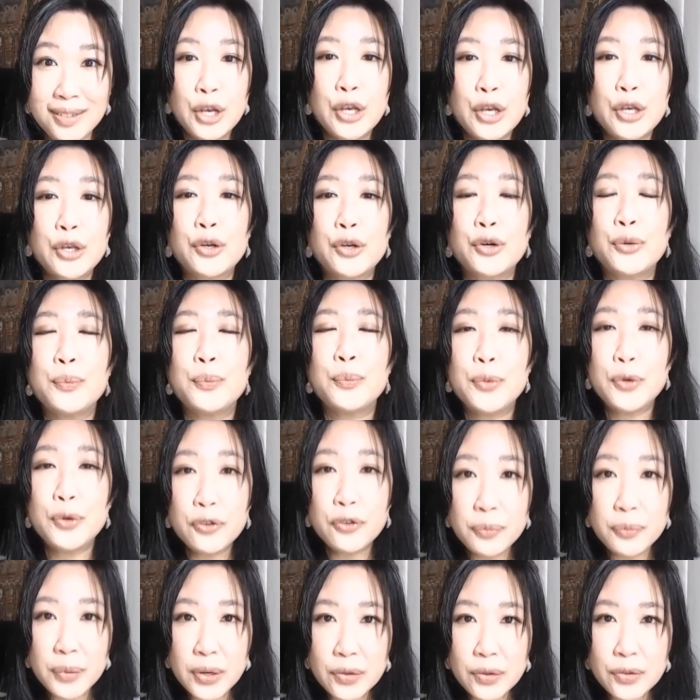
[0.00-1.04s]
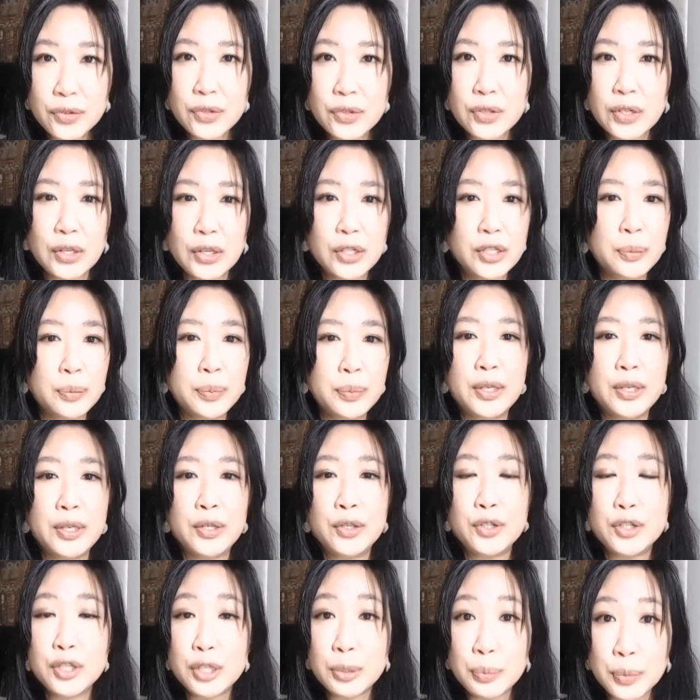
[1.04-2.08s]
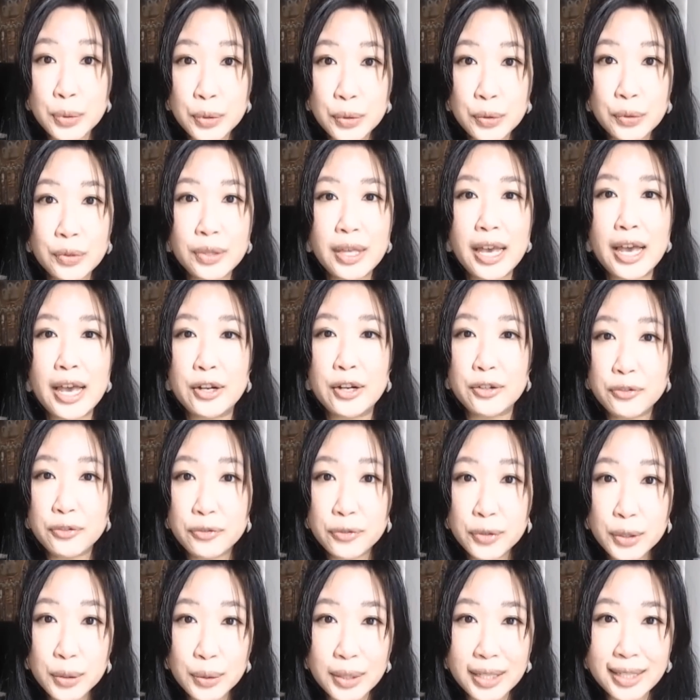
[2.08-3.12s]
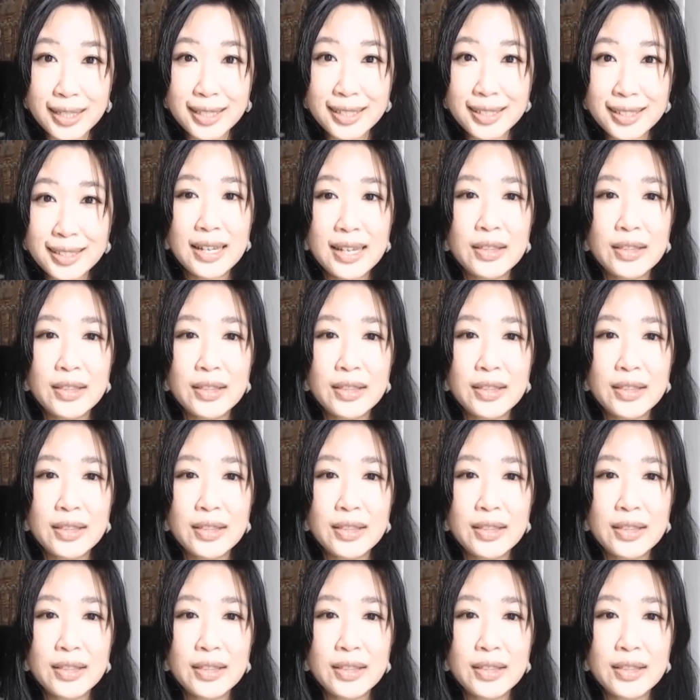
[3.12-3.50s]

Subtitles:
Your movements need to be smooth and fluid.